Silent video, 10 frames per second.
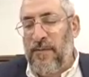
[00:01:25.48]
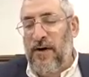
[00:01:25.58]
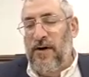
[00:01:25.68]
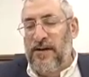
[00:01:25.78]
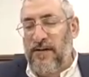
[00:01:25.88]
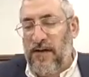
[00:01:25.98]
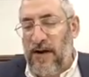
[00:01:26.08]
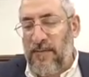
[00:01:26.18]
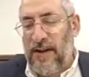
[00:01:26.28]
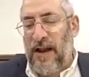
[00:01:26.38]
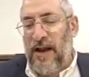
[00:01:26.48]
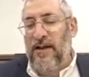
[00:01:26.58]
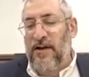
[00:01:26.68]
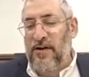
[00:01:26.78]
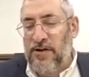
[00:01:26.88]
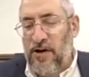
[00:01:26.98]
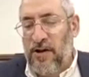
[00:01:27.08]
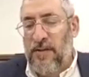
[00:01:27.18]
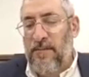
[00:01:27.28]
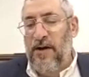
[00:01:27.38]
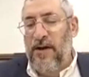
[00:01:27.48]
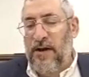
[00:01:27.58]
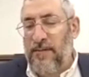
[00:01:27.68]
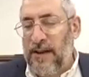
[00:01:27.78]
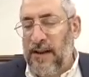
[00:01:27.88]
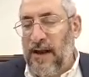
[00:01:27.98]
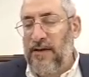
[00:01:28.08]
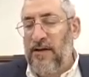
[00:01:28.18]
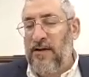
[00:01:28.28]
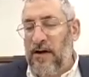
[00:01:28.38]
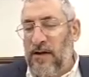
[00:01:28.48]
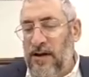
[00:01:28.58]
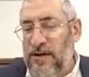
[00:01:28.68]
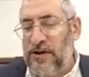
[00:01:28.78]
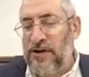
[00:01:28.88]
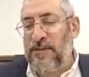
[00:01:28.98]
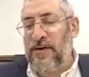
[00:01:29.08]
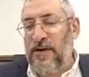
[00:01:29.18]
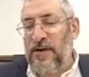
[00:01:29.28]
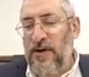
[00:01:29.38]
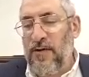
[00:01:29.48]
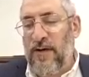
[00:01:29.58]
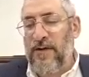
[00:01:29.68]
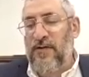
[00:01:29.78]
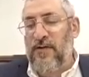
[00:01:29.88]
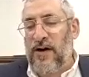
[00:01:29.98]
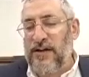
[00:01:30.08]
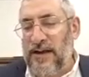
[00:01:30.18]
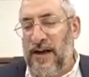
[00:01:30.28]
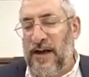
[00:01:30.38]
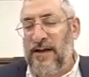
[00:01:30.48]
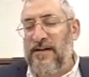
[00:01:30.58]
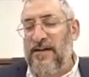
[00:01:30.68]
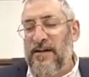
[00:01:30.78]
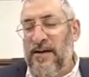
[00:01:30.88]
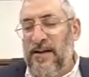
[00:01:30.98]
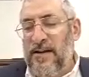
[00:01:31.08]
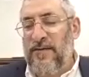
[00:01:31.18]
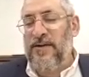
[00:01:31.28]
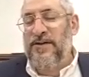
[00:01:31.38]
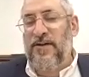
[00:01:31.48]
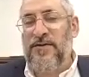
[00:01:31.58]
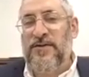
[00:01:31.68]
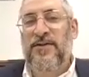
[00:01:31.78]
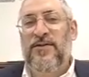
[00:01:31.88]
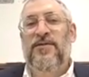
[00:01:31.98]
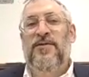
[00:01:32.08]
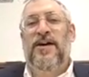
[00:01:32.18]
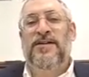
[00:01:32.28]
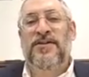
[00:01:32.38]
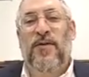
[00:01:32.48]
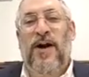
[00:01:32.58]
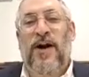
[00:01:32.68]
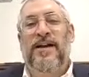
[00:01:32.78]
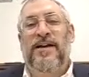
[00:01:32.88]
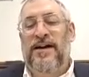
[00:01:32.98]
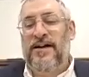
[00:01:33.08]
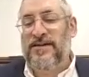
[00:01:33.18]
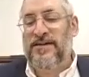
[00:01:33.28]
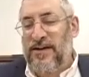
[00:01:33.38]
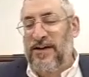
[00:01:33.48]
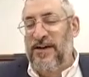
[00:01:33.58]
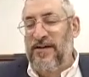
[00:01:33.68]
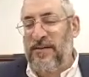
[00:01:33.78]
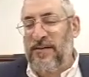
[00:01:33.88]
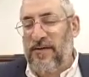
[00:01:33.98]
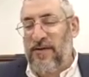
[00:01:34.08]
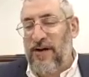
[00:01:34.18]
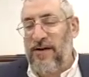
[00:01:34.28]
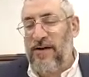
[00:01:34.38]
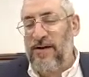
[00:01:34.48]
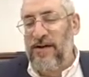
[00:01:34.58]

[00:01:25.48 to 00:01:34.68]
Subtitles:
Bachei Tivcha Balayla, Chashol HaBoicha Balayla Koilei Nishma. Whoever cries at night, their voice goes a long way. It's quiet at night, so you could hear them crying.